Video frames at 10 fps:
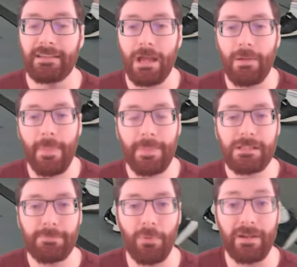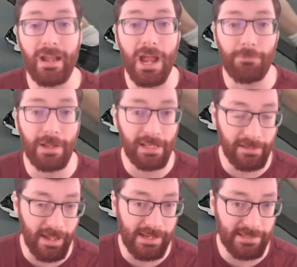Now at this point, I
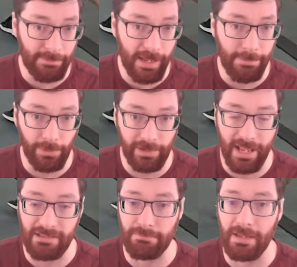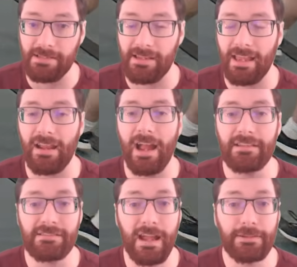recognize that my opponent has missed, and I
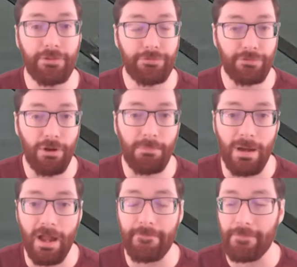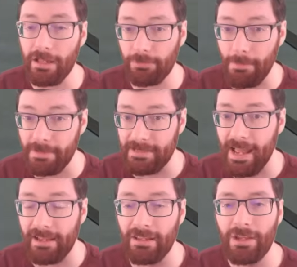decide to throw my follow-up
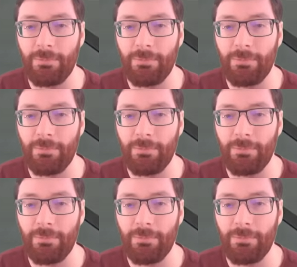attack,